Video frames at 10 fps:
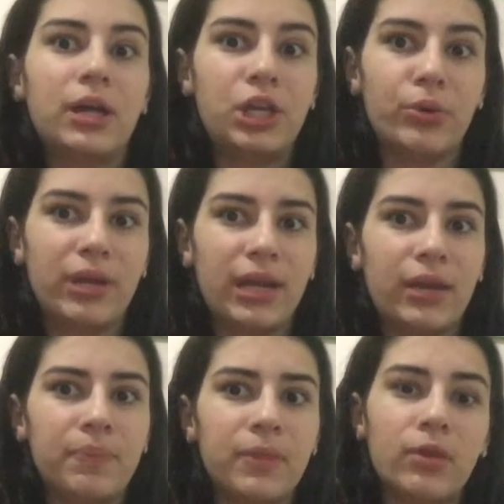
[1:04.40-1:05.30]

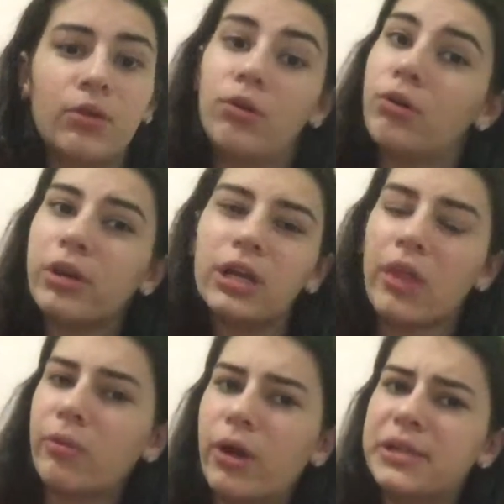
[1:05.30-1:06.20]
acuity, or in
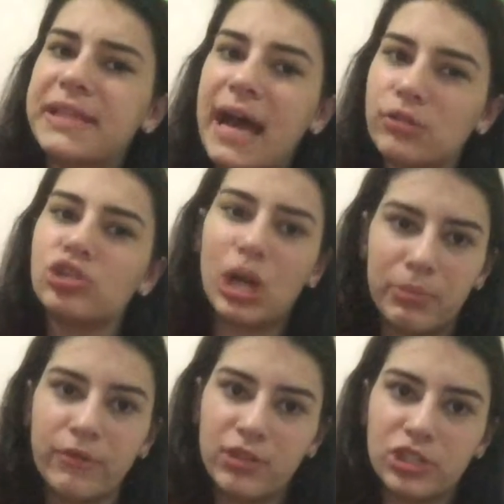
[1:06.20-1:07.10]
other words, how sharp
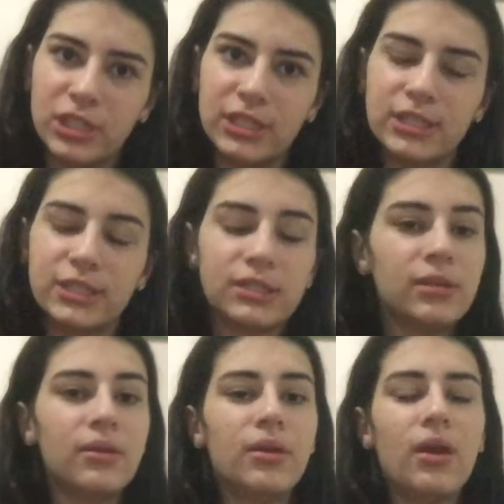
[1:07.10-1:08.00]
your vision is.
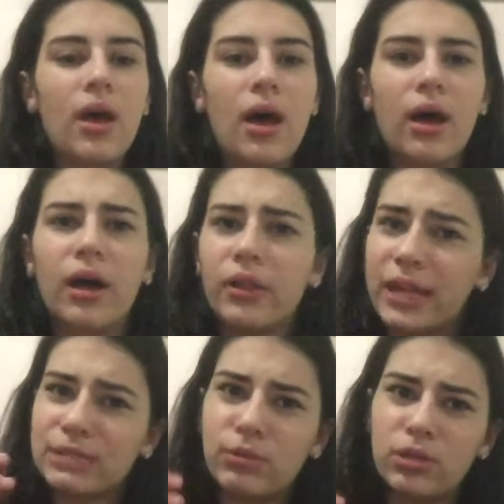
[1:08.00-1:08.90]

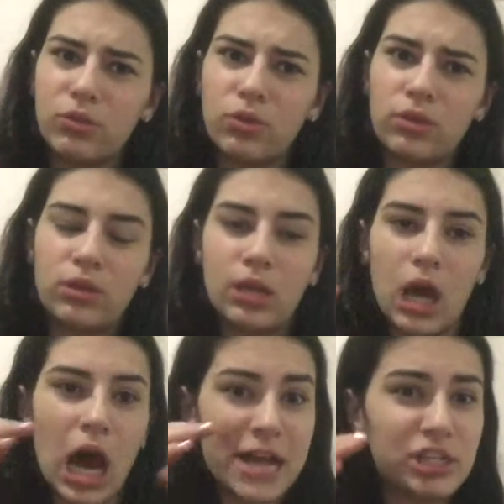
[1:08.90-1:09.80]
That's what the
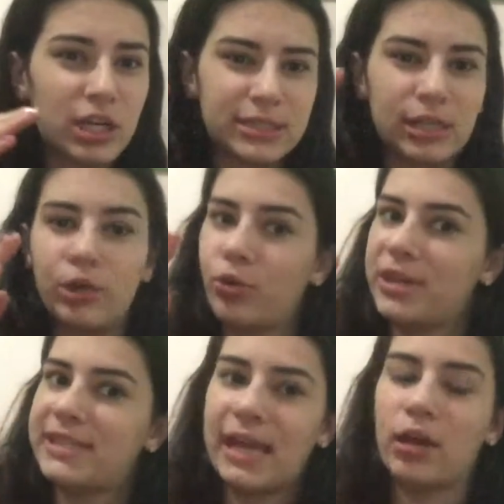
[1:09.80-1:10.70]
eye charts that you
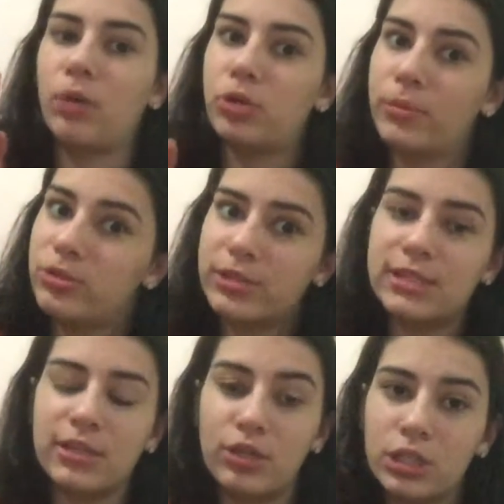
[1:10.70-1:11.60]
always see in
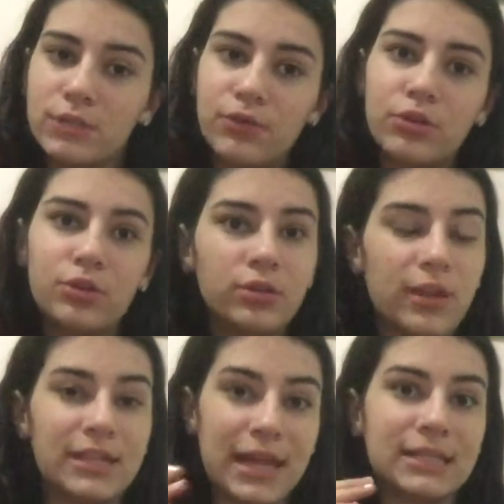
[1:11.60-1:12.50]
optometrists are used for.
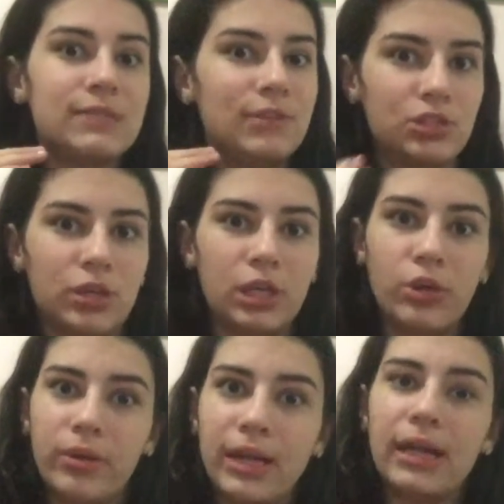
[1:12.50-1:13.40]
They test visual
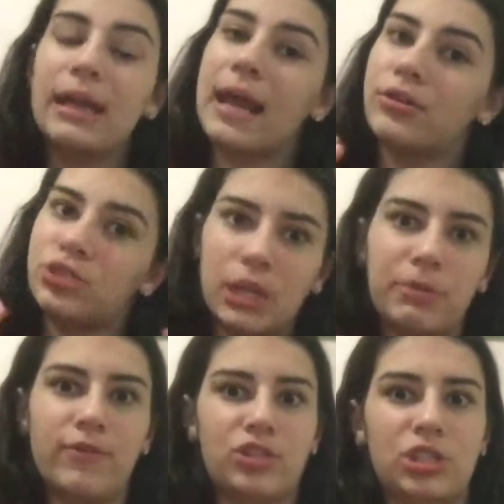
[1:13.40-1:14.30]
acuity and how sharp
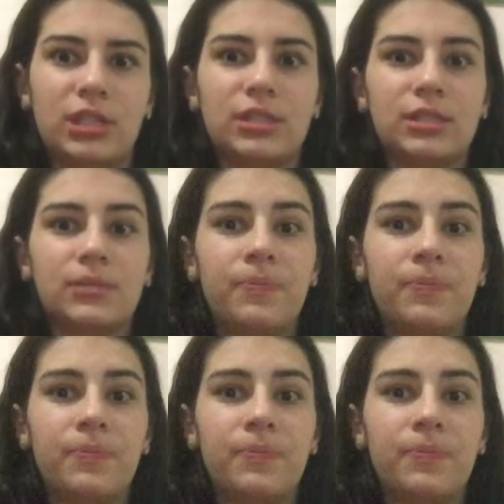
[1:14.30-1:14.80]
your vision is.